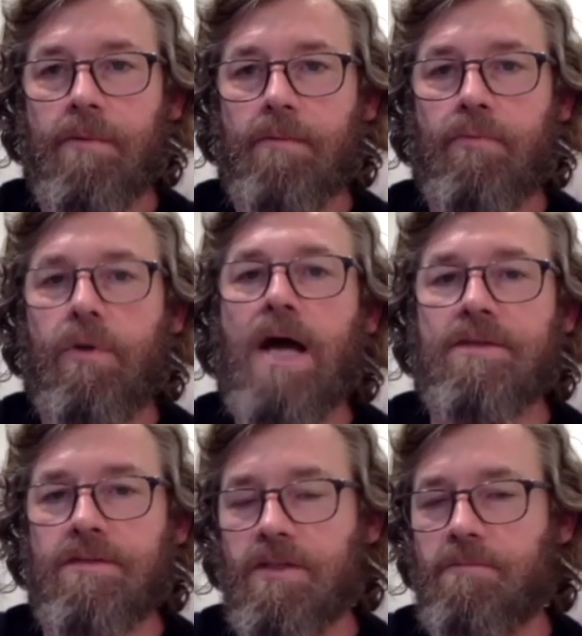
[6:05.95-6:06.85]

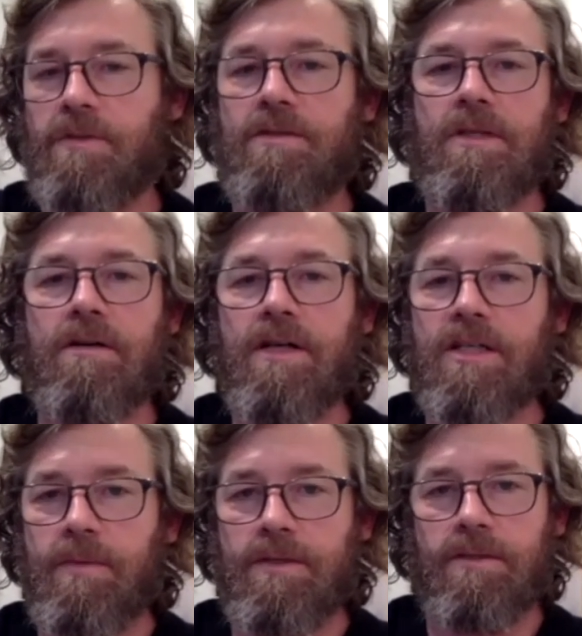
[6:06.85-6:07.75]
presences,
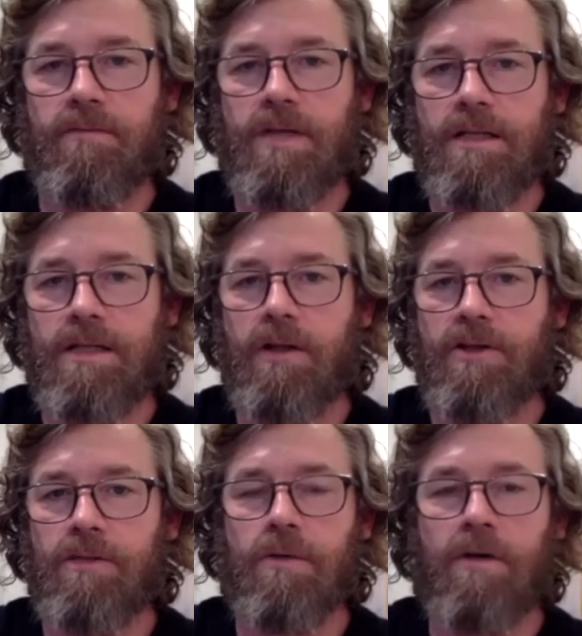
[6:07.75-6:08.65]
mysterious pieces of
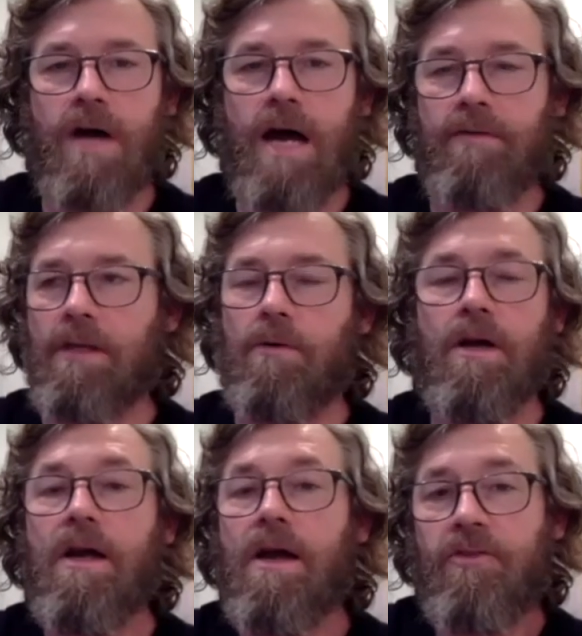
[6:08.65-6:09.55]
technology were arriving. There
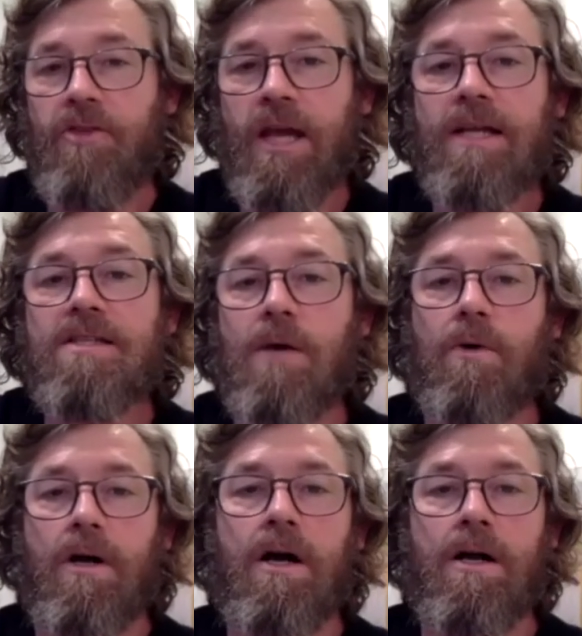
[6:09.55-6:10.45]
were things that
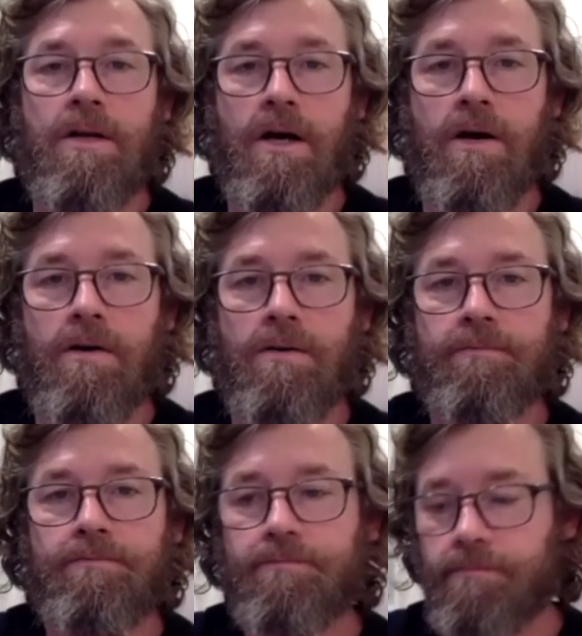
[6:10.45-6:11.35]
were unknown
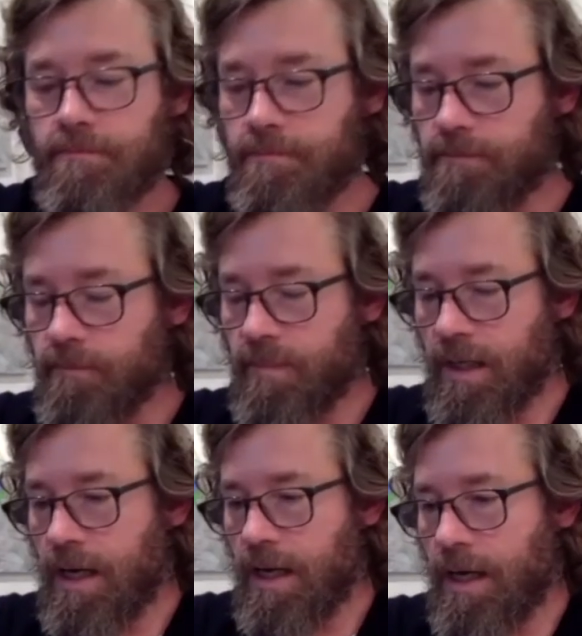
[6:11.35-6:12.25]

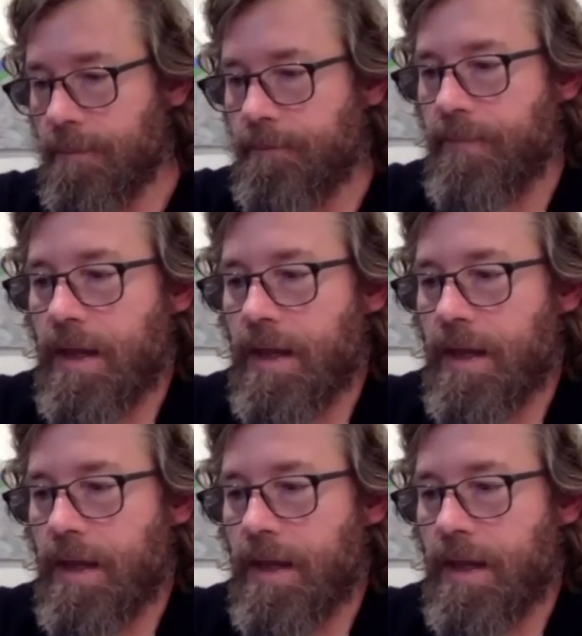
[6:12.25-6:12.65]
um,